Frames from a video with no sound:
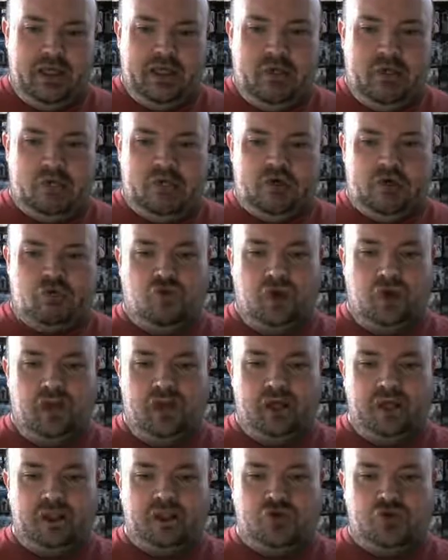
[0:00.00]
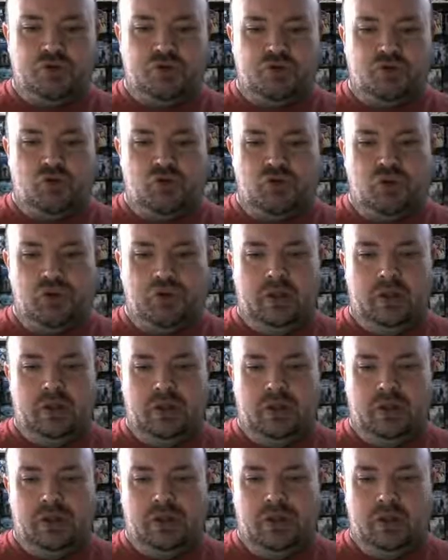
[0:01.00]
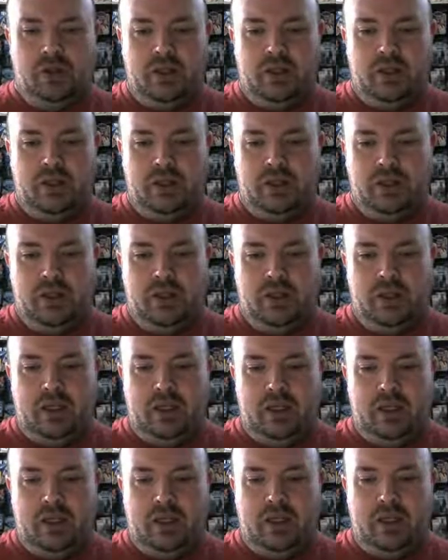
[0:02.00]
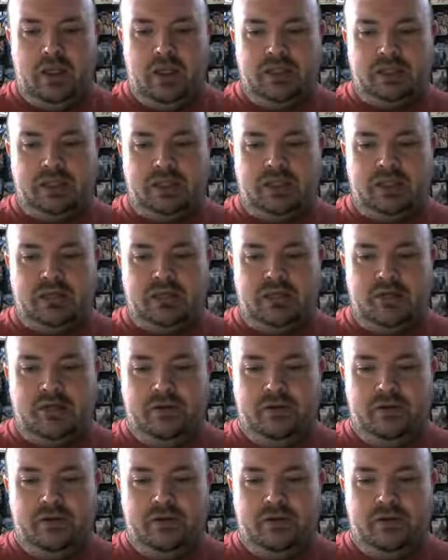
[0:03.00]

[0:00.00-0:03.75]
You are trying to get